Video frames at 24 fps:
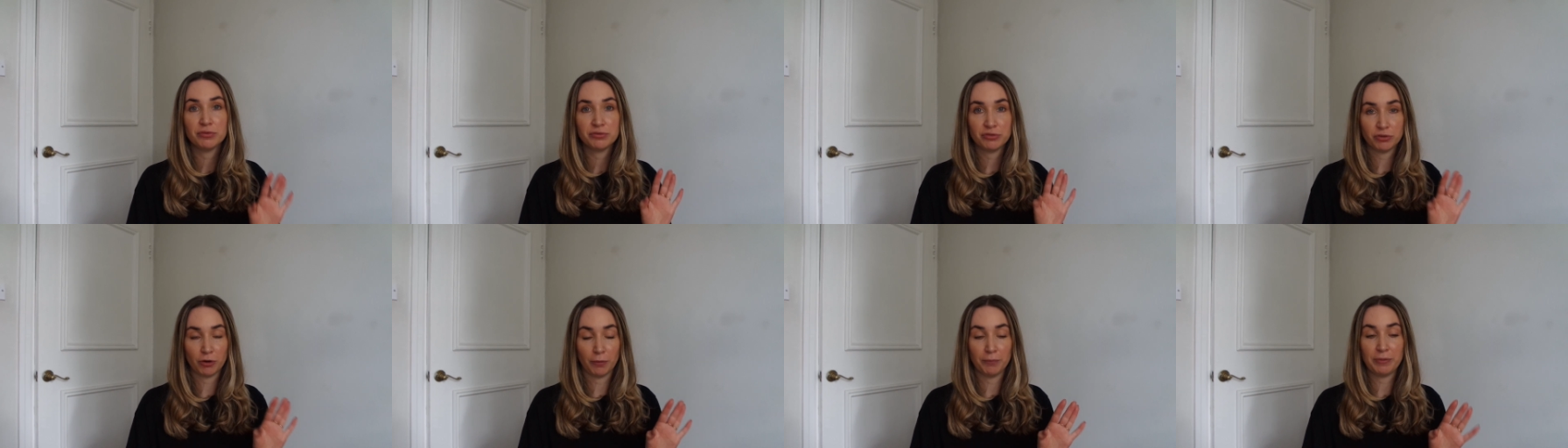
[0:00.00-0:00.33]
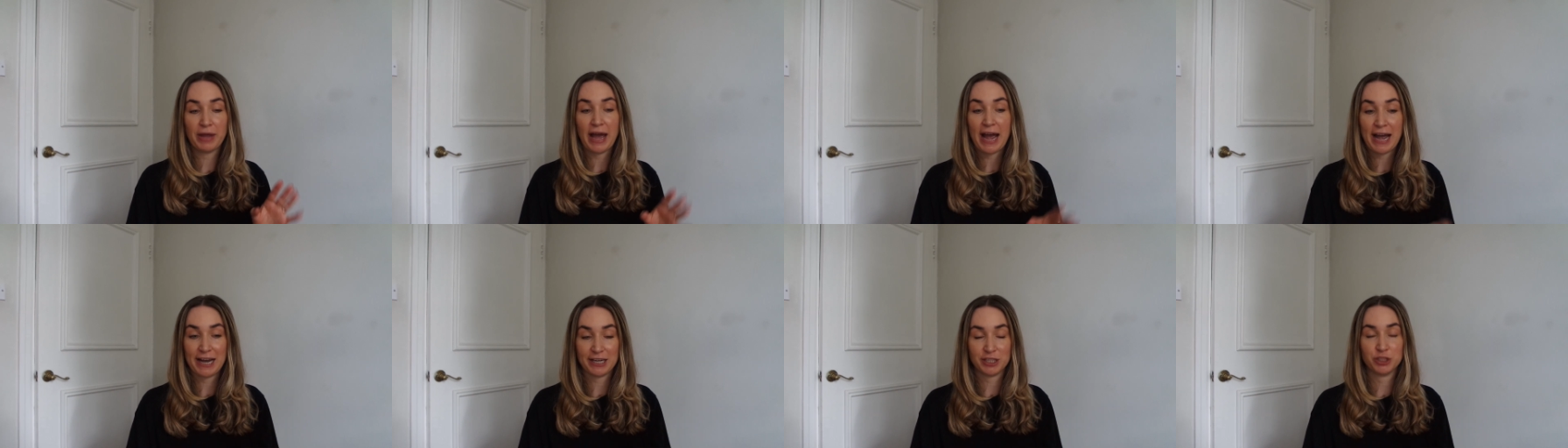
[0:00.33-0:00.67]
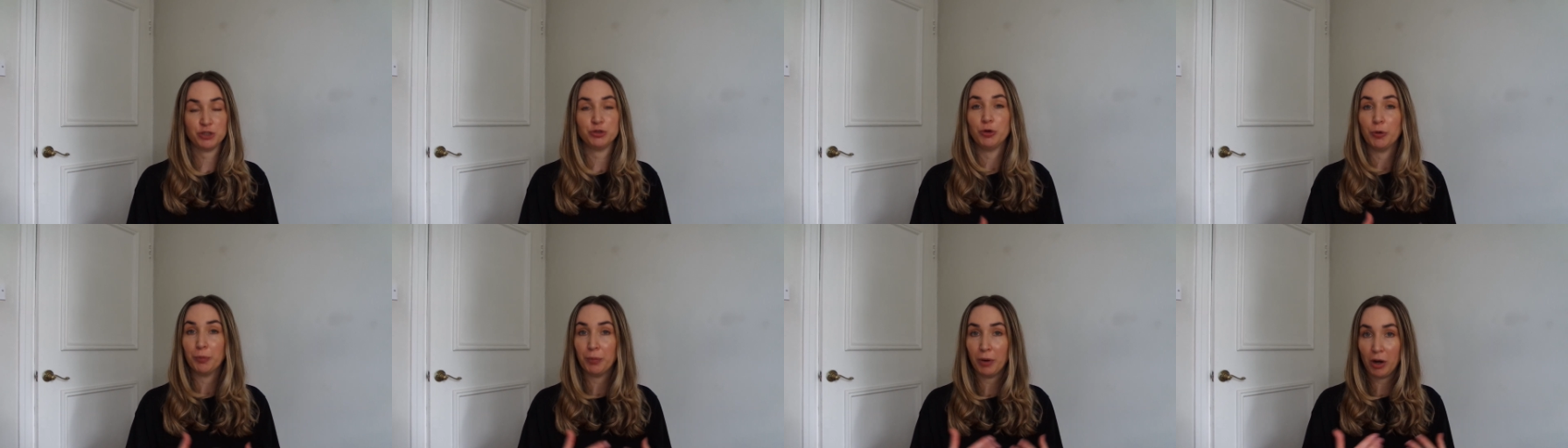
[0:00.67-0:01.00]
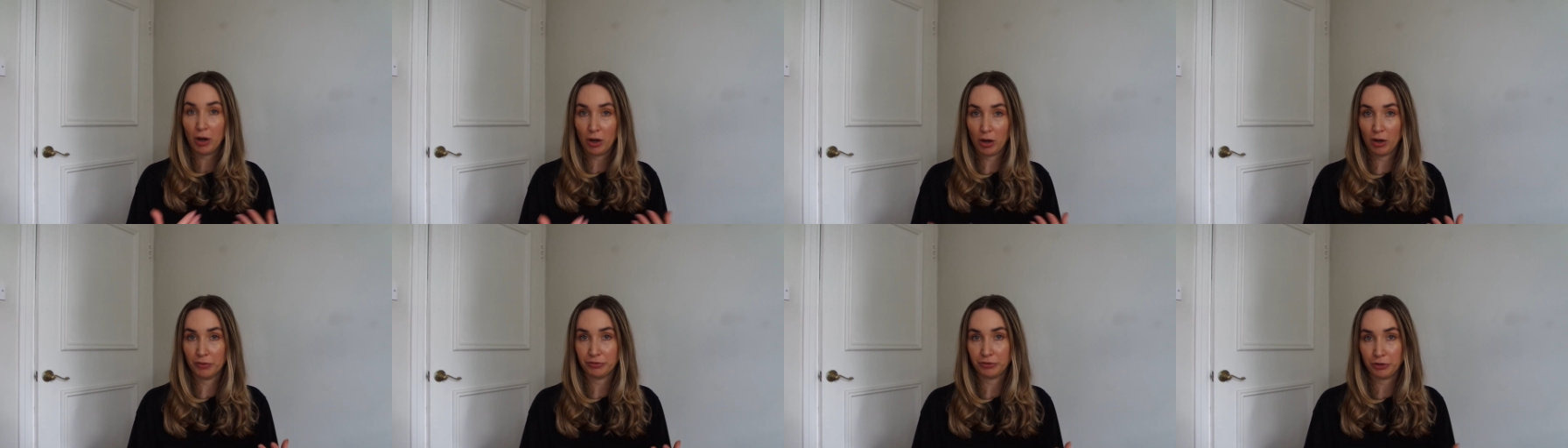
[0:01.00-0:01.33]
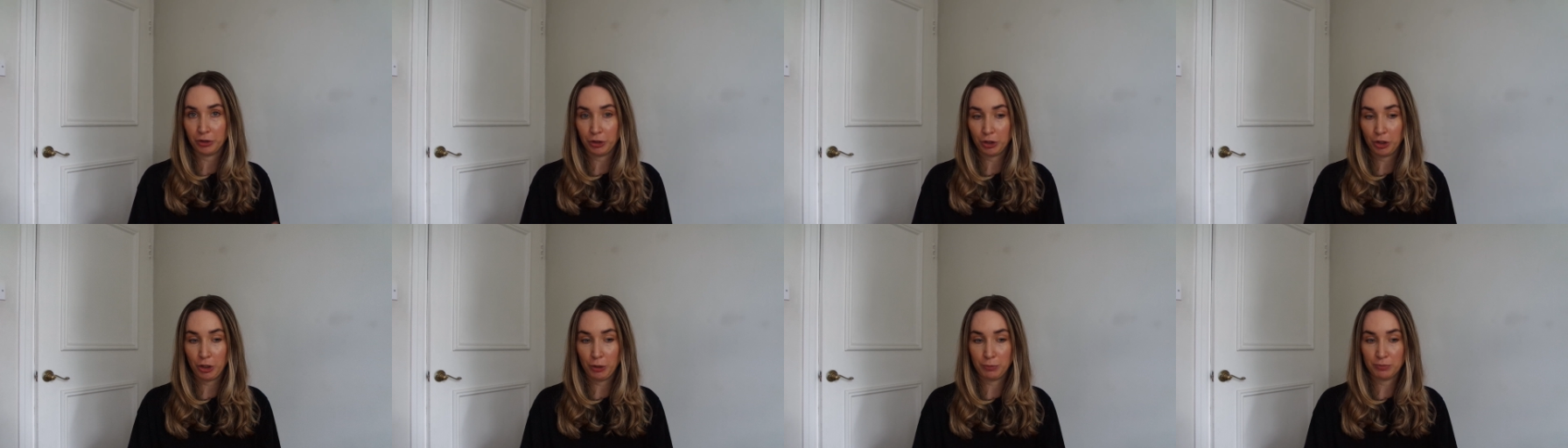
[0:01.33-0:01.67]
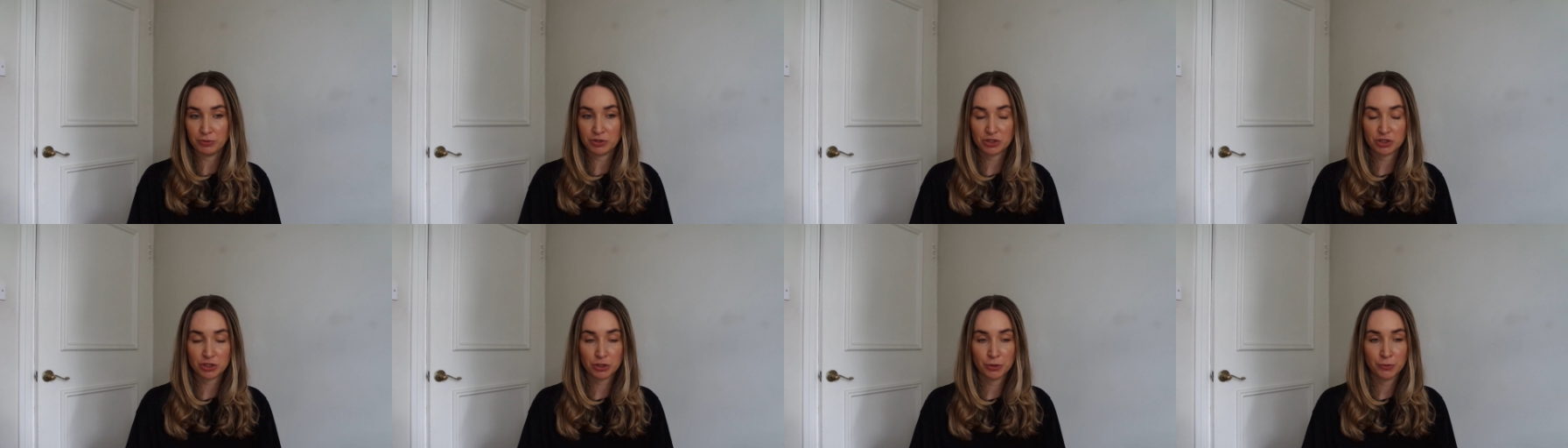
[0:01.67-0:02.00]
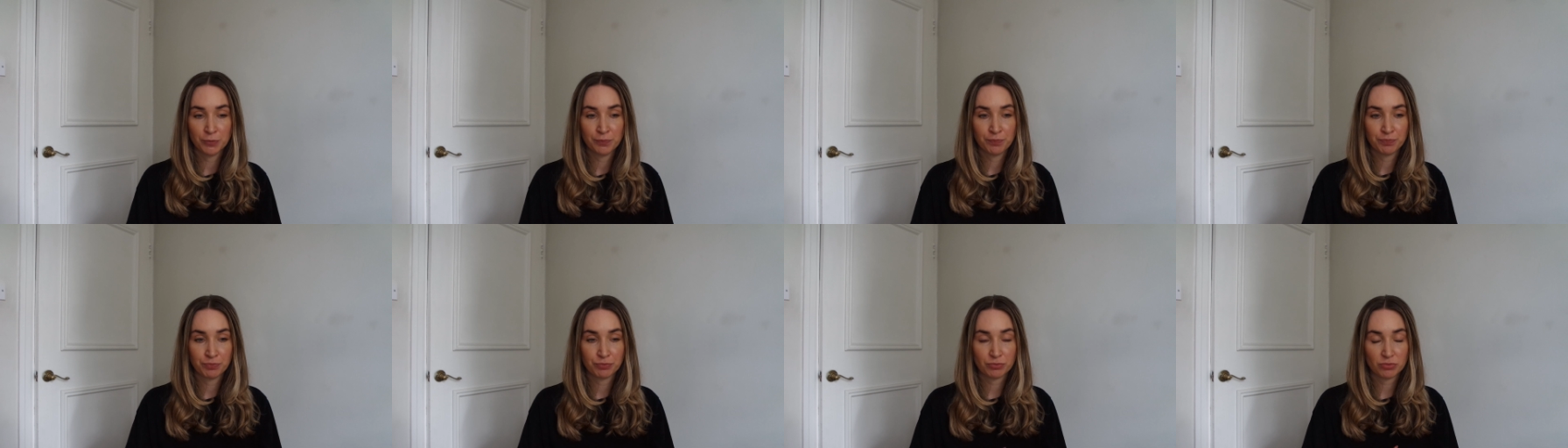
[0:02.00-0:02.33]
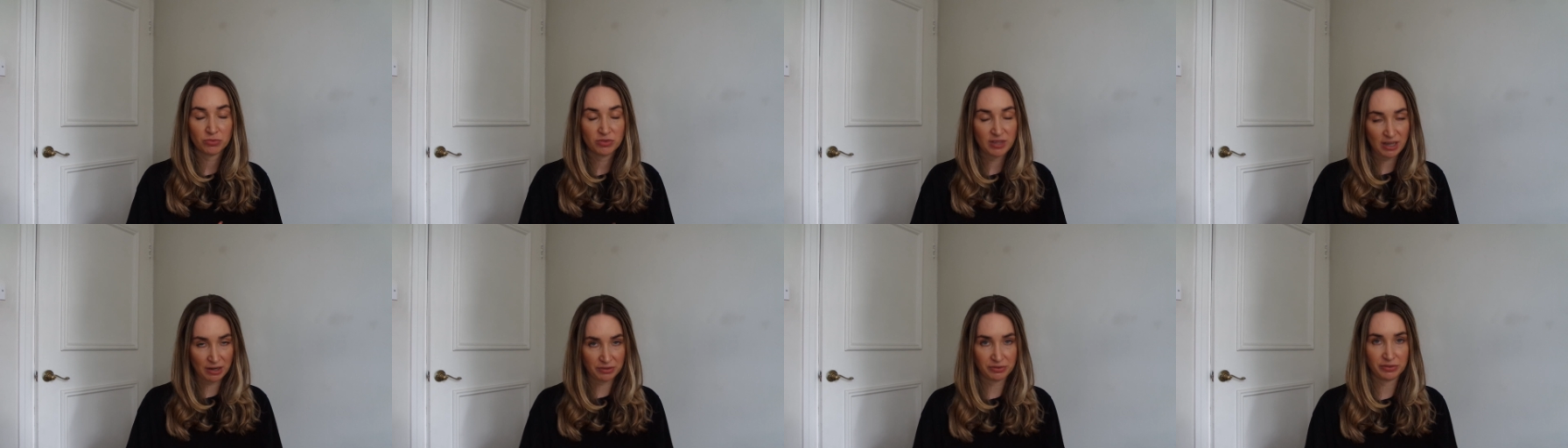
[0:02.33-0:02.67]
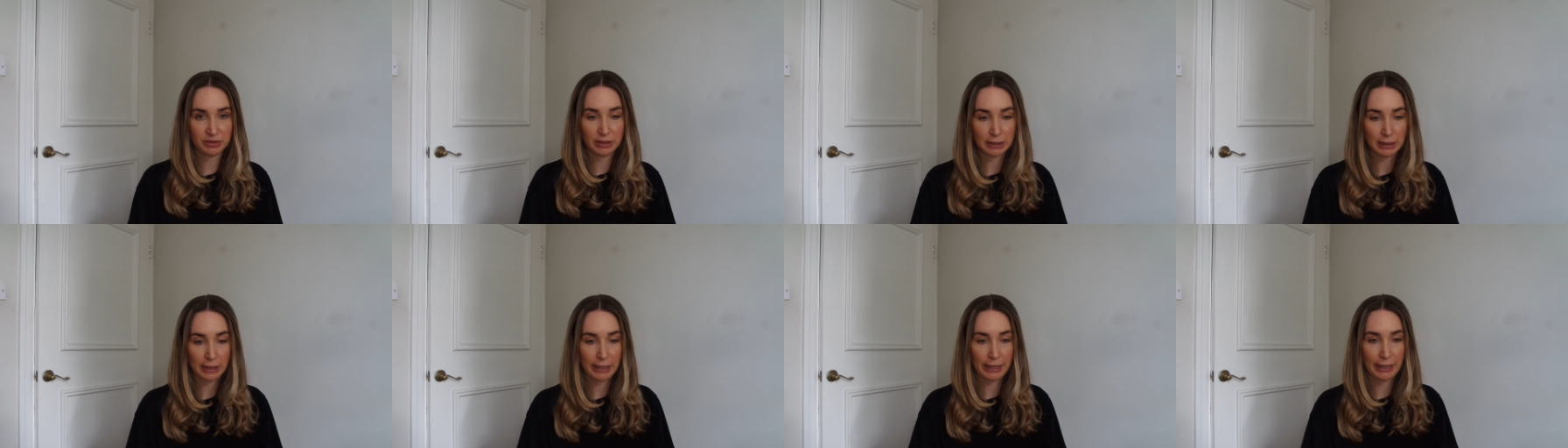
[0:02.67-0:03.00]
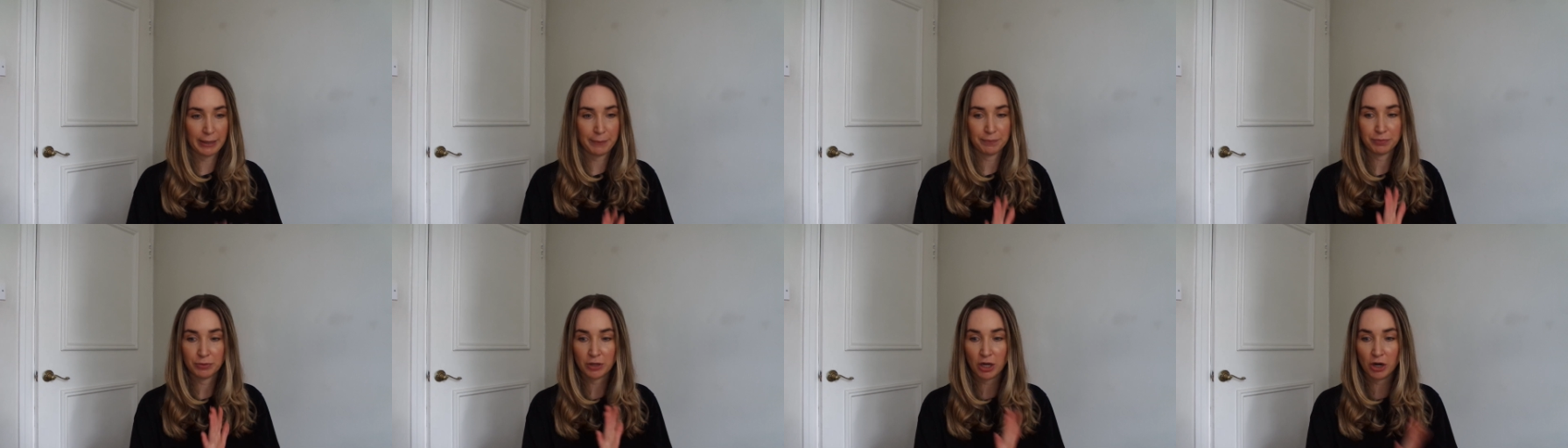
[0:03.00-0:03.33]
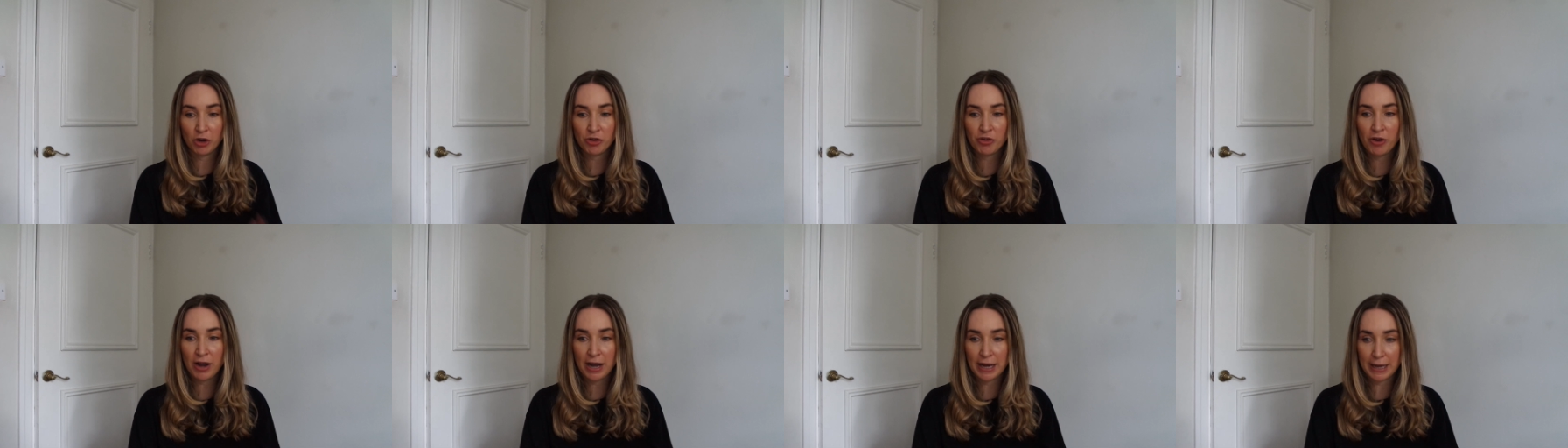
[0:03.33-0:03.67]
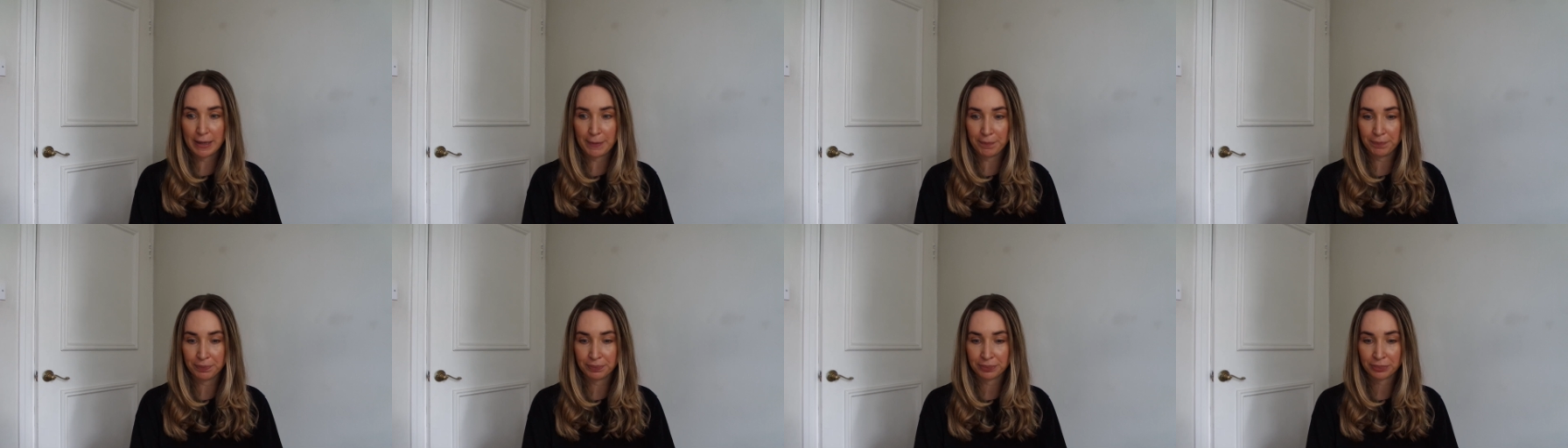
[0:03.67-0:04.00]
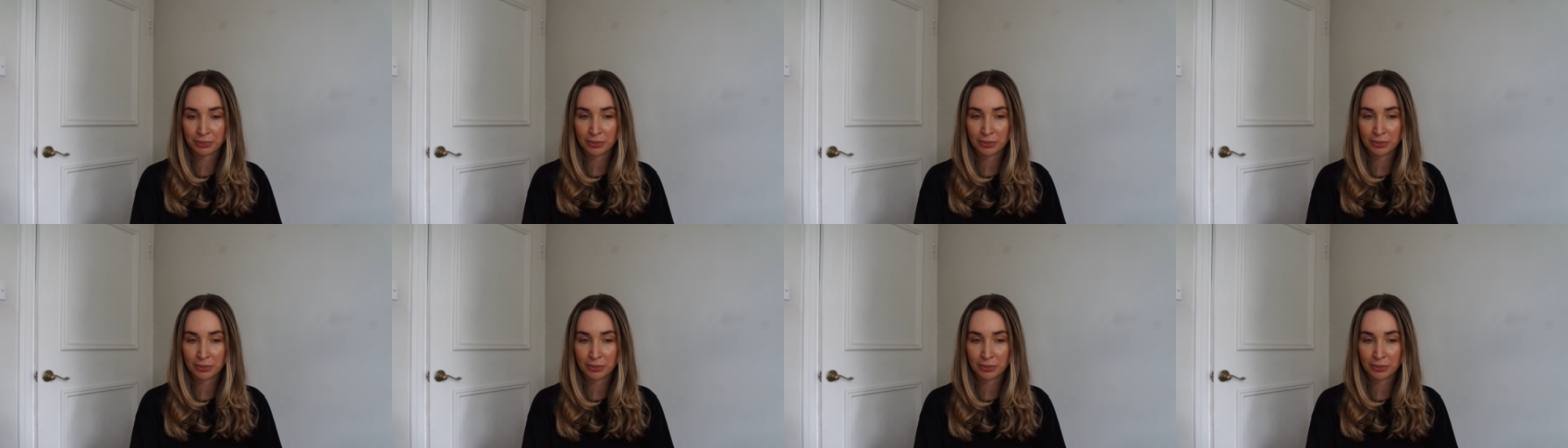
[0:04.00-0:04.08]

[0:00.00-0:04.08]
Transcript: from the actual perfumes. Definitely. Alright,